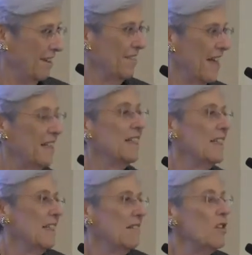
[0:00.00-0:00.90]
That
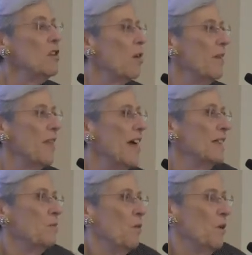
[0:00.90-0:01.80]
it's, you know, and
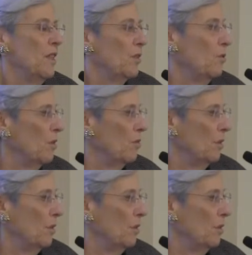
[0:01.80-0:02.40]
that's what we saw